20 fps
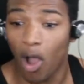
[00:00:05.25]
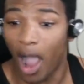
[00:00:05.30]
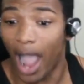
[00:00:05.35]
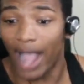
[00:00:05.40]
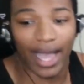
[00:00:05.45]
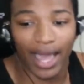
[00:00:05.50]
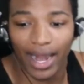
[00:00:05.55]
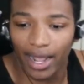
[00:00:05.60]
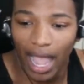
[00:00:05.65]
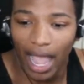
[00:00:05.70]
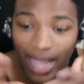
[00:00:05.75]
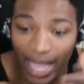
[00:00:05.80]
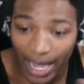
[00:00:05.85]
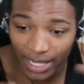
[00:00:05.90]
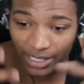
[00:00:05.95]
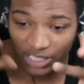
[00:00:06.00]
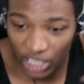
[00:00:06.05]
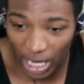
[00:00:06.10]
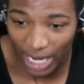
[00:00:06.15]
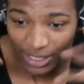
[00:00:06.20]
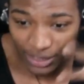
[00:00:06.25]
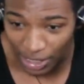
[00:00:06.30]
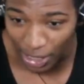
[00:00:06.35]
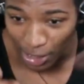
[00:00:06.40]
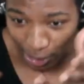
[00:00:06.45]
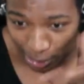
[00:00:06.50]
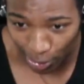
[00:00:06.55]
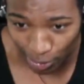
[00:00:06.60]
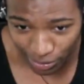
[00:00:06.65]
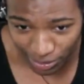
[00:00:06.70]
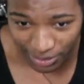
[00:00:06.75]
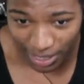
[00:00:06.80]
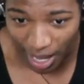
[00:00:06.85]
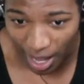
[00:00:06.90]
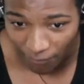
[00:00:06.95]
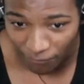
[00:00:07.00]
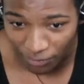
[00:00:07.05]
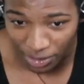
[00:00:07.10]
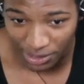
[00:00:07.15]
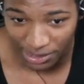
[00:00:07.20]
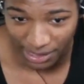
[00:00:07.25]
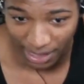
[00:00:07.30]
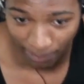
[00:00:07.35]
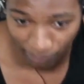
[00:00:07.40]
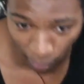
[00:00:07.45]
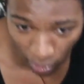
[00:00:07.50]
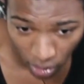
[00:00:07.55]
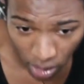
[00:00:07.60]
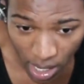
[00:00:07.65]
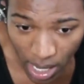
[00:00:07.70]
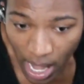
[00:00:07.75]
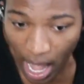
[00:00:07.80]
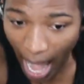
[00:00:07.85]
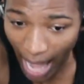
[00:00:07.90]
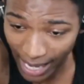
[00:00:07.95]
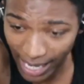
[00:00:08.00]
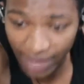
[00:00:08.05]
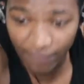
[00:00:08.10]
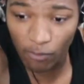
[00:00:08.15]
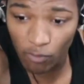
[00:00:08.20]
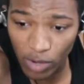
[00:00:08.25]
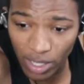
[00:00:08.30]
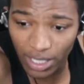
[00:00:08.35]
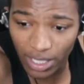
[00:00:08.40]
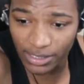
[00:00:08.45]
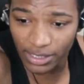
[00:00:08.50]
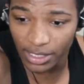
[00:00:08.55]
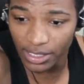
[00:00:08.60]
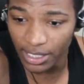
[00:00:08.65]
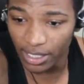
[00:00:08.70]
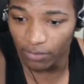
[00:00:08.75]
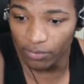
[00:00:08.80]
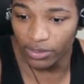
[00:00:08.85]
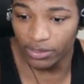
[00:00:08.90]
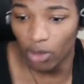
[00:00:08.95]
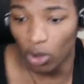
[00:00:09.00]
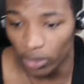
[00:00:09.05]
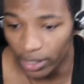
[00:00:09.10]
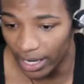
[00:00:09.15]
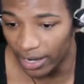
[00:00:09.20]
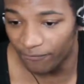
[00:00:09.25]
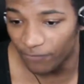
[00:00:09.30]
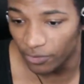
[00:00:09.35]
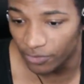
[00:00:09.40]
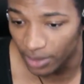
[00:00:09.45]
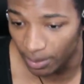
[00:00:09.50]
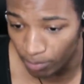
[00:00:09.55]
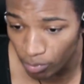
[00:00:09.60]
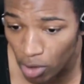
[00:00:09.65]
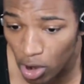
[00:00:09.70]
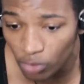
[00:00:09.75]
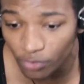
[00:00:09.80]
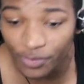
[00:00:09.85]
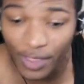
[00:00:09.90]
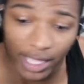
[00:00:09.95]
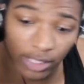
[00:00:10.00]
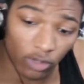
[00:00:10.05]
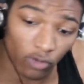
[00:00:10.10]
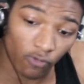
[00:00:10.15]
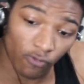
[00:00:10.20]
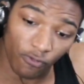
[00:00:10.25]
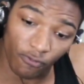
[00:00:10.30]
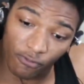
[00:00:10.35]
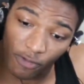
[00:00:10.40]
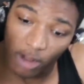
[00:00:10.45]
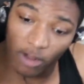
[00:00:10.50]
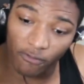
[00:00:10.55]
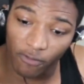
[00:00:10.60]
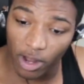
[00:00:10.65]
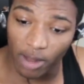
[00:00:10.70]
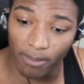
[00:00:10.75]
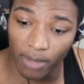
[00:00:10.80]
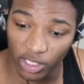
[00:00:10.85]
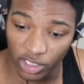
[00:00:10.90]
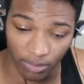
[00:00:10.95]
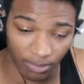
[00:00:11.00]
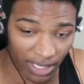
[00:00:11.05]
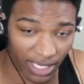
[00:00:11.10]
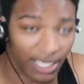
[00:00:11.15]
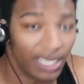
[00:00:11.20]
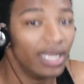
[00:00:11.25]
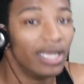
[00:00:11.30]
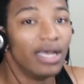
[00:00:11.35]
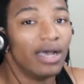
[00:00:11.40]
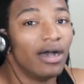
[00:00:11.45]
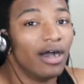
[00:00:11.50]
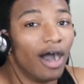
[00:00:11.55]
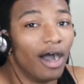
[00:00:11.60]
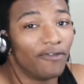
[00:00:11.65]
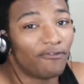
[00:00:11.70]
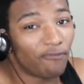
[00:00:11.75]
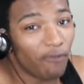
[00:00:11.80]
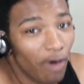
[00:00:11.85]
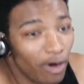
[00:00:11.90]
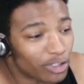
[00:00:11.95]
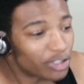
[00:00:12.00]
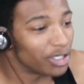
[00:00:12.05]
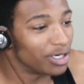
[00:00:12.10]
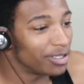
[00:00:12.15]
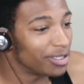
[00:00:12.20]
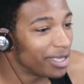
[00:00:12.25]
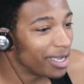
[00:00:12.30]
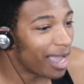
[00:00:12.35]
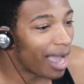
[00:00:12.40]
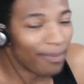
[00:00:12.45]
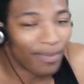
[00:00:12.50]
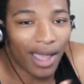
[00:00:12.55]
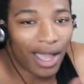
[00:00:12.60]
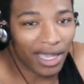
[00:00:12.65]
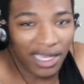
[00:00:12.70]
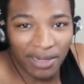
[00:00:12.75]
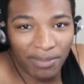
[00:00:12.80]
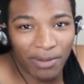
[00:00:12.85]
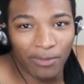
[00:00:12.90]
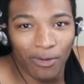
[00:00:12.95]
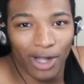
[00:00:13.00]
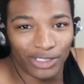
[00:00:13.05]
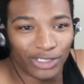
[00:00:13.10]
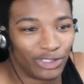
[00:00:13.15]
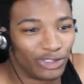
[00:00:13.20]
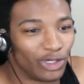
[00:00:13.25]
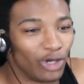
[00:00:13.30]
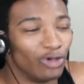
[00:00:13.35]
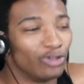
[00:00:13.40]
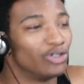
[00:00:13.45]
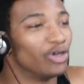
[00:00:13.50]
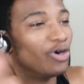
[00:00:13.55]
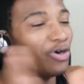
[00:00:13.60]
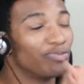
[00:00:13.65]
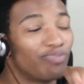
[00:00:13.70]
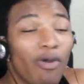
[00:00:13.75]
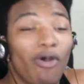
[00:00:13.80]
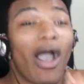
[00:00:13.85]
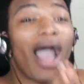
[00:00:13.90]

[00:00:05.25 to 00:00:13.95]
I got, I gotta change the alert style for this shit, bro. I didn't even realize that nigga was donating fifty, bro. Thank you very, very much, meat. Unfortunately, I'm not gonna be watching JoJo, bro.